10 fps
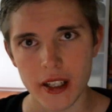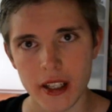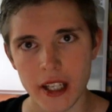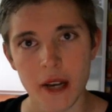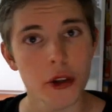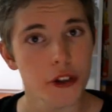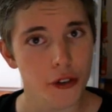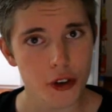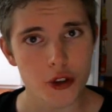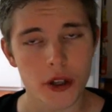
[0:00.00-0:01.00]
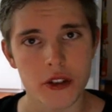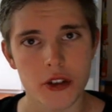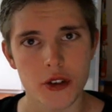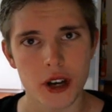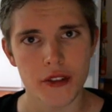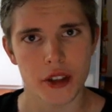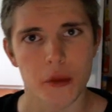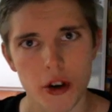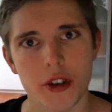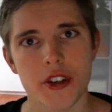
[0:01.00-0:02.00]
they were the first one to have
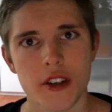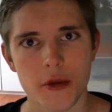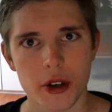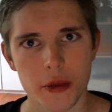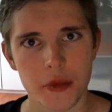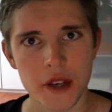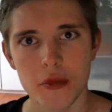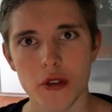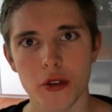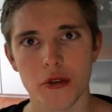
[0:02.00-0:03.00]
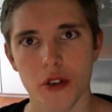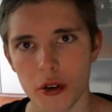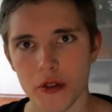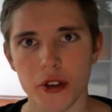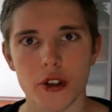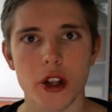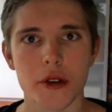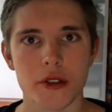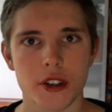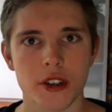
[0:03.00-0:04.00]
democracy, where the people would vote for the
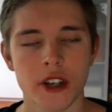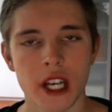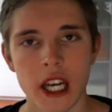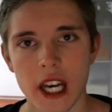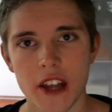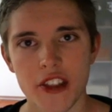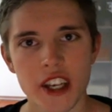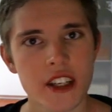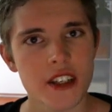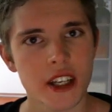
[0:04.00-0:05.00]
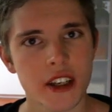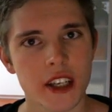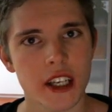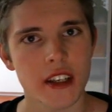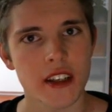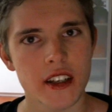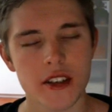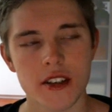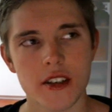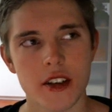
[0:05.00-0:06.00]
laws. And thing is, like, in
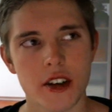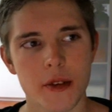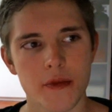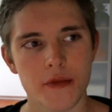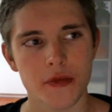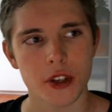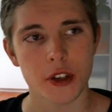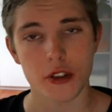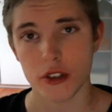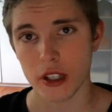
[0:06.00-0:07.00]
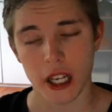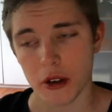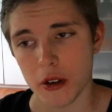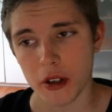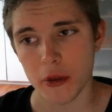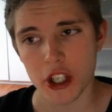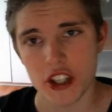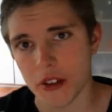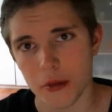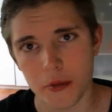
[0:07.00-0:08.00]
this like,
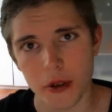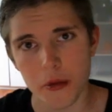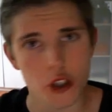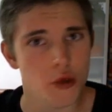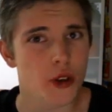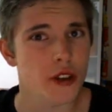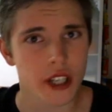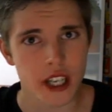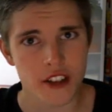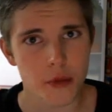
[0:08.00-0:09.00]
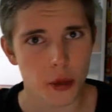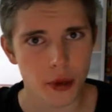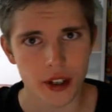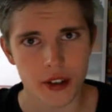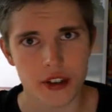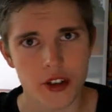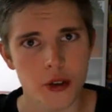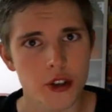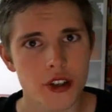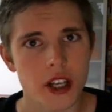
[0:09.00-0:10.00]
which was not the case of barbarians. We
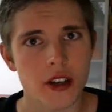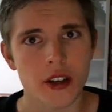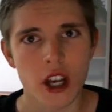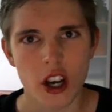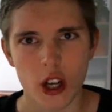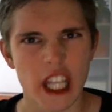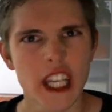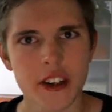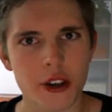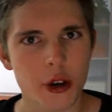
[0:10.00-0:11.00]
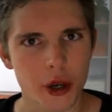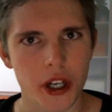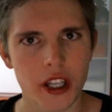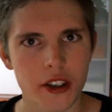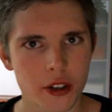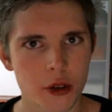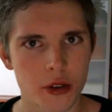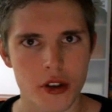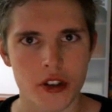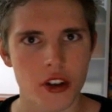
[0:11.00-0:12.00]
just had a leader, a great leader, who was
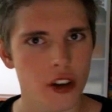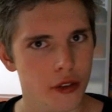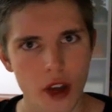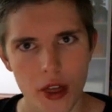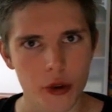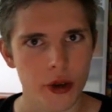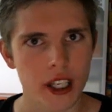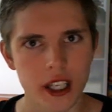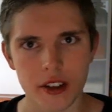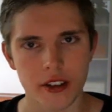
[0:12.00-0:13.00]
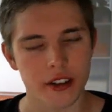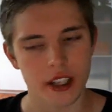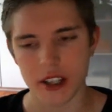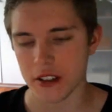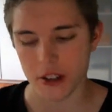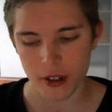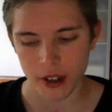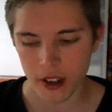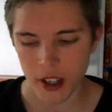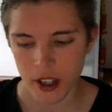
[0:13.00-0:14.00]
the son of another great leader, and etc.
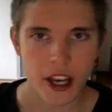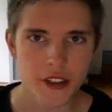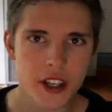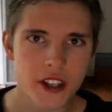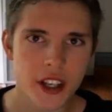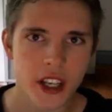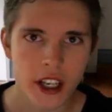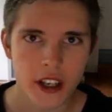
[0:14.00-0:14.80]
And thing is, like,